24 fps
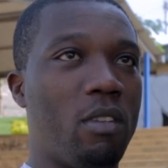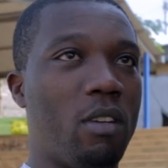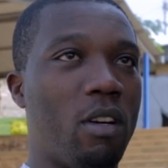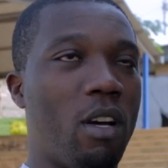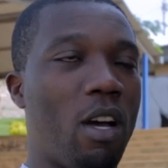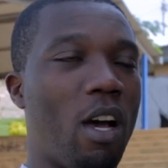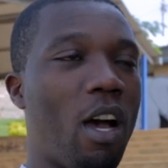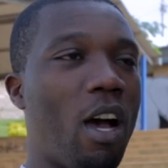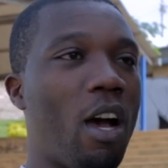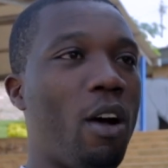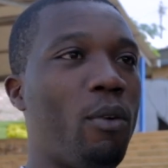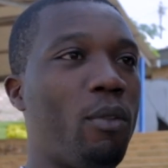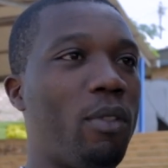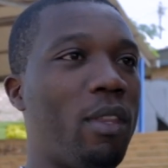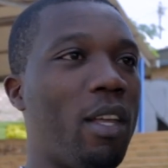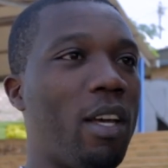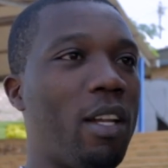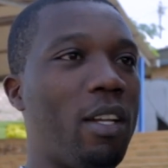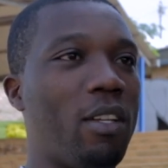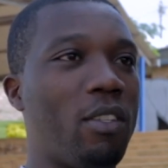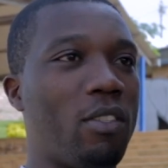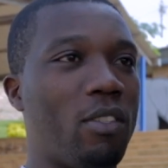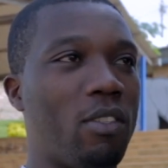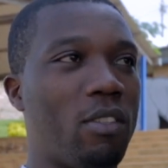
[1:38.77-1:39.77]
how
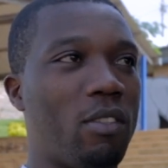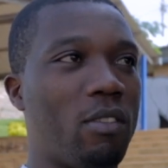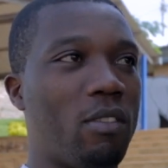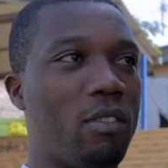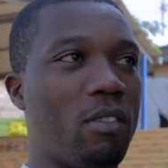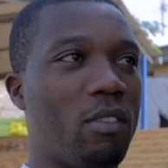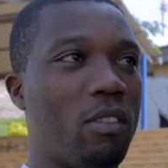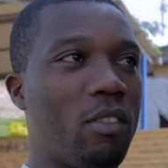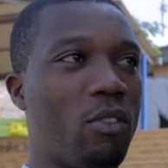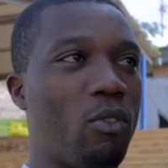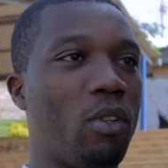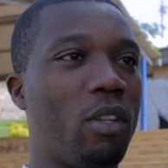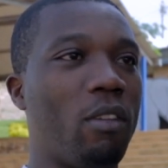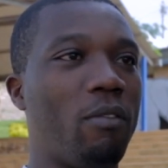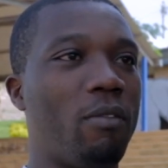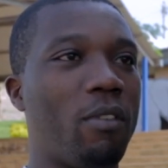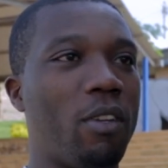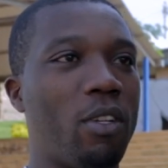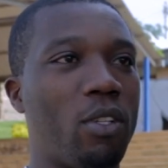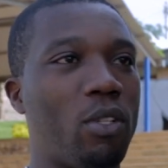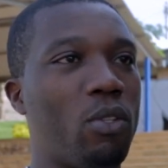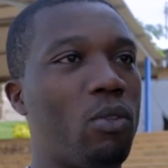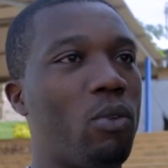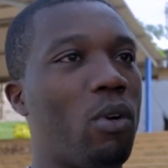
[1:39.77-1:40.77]
that is
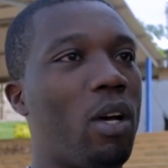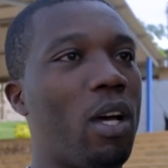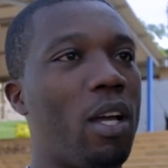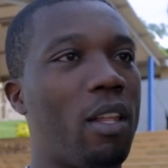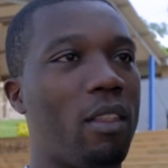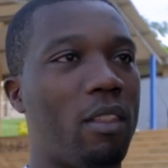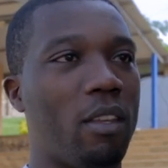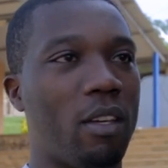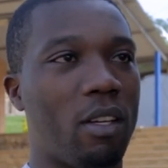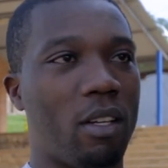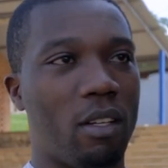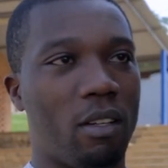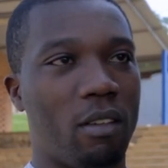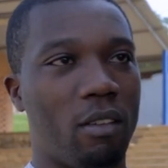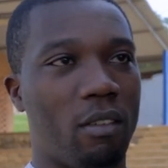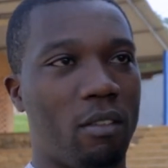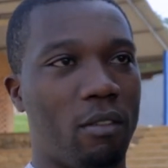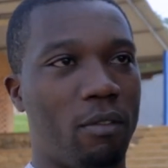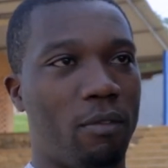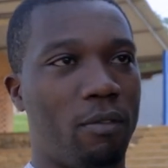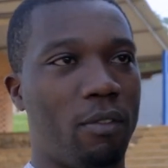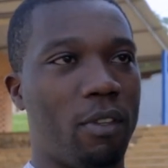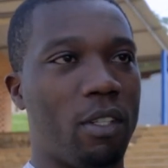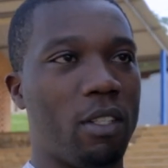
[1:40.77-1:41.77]
relevant to other
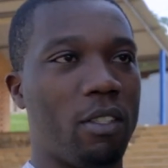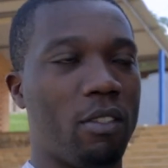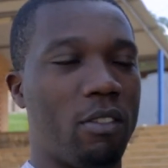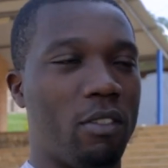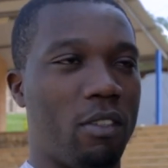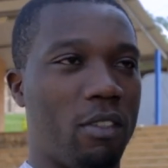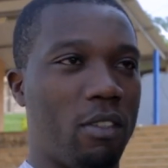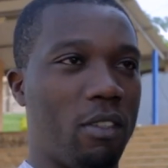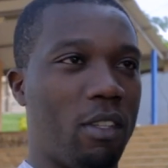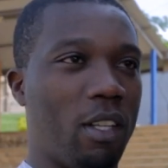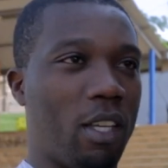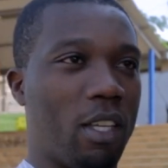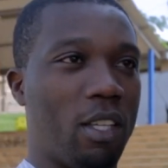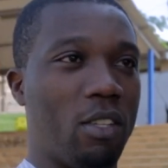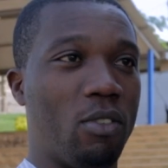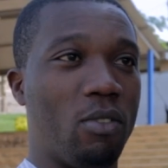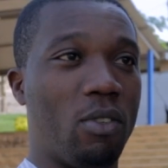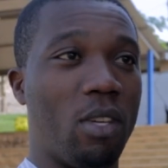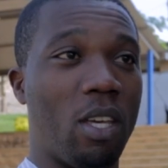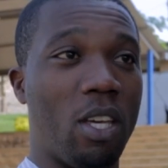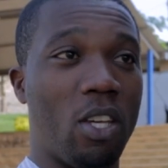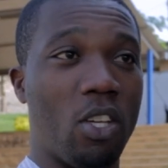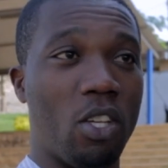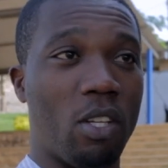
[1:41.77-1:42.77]
fields like
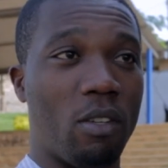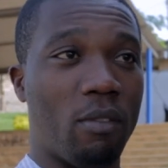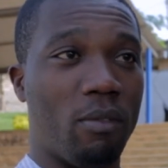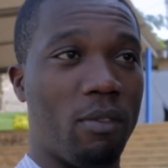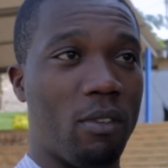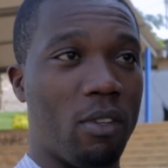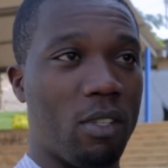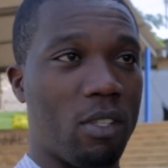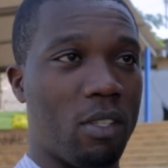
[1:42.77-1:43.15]
education, for